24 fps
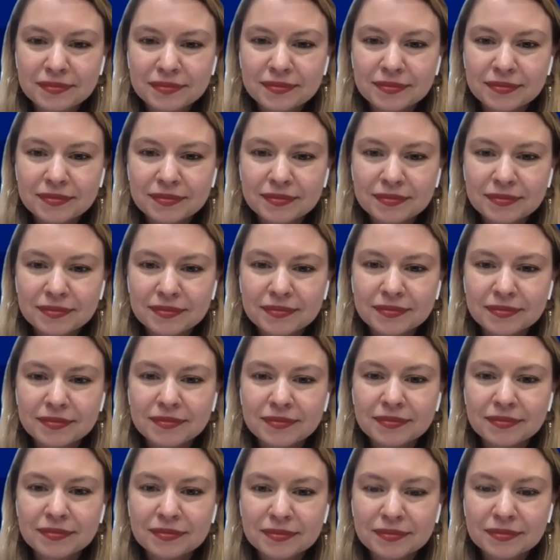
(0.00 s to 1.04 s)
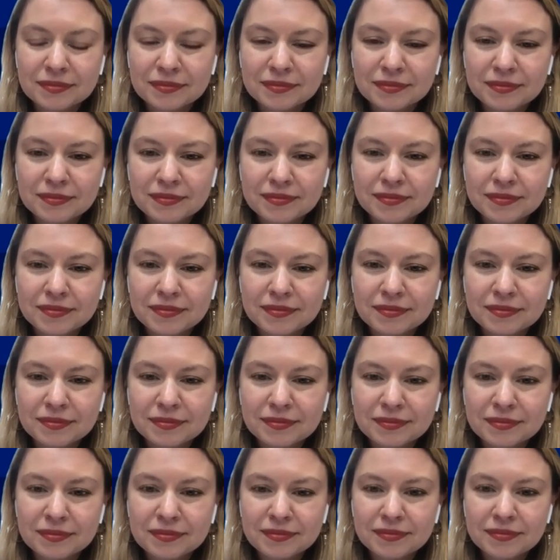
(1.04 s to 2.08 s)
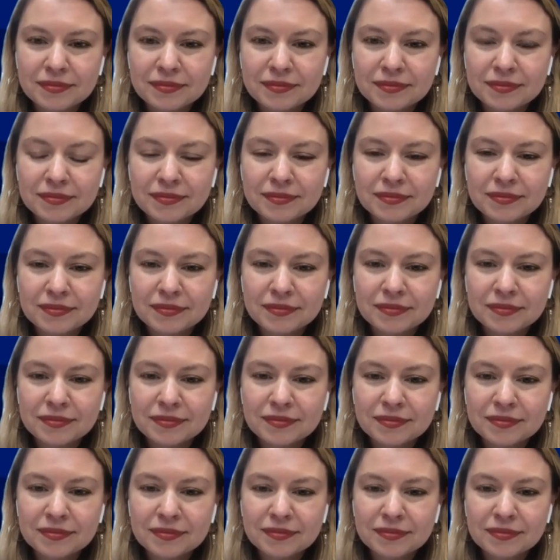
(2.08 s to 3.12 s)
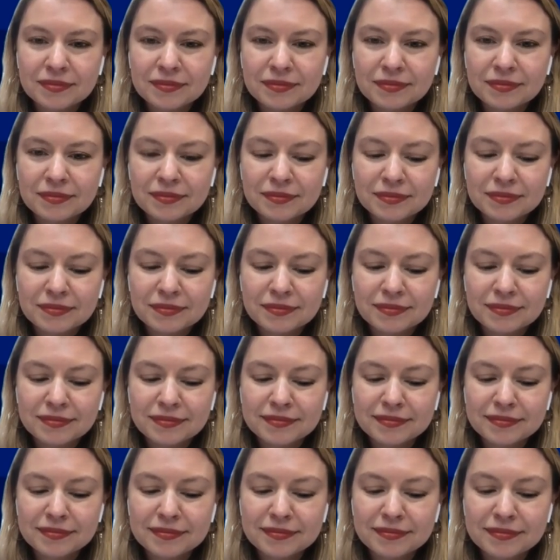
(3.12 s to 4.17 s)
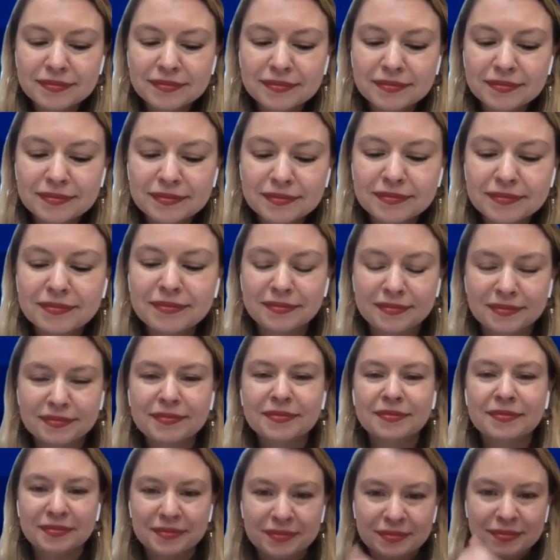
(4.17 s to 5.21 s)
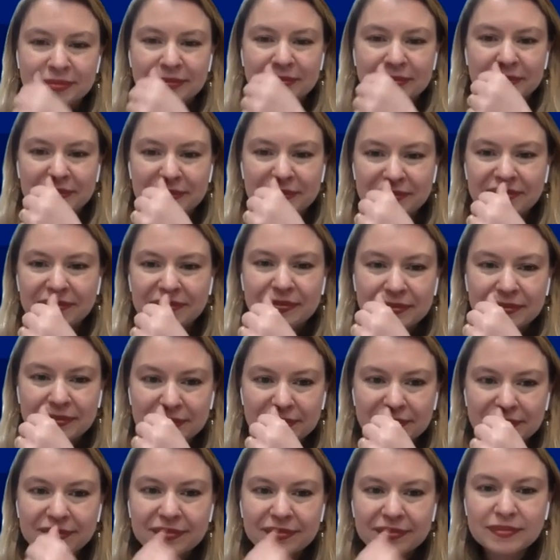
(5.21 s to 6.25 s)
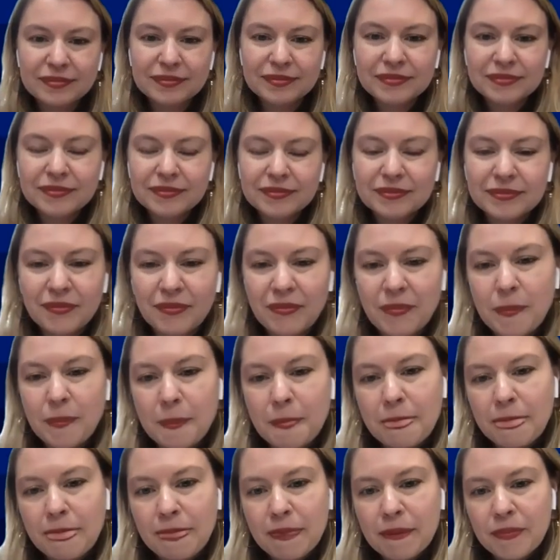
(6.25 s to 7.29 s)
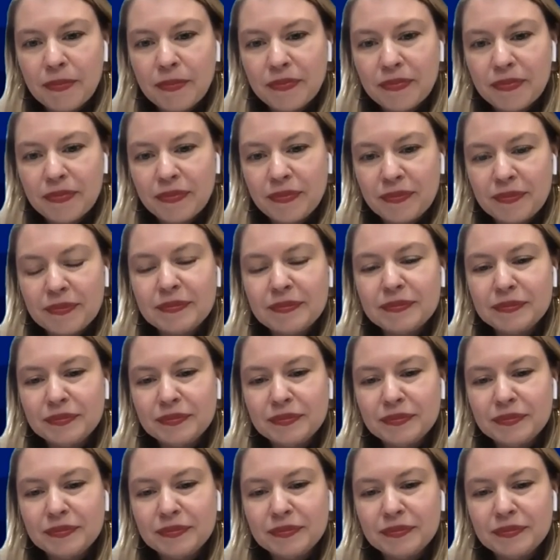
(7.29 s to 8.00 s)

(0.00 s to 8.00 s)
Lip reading: The person shown says nothing.